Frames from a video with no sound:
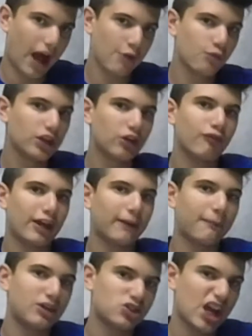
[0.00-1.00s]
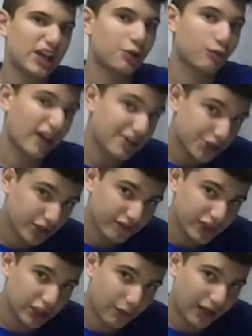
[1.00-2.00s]
So I wouldn't recommend trying to
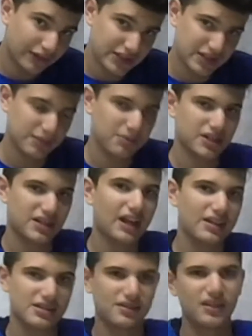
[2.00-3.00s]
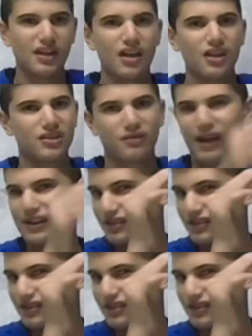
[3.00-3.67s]
render a video on this thing because honestly,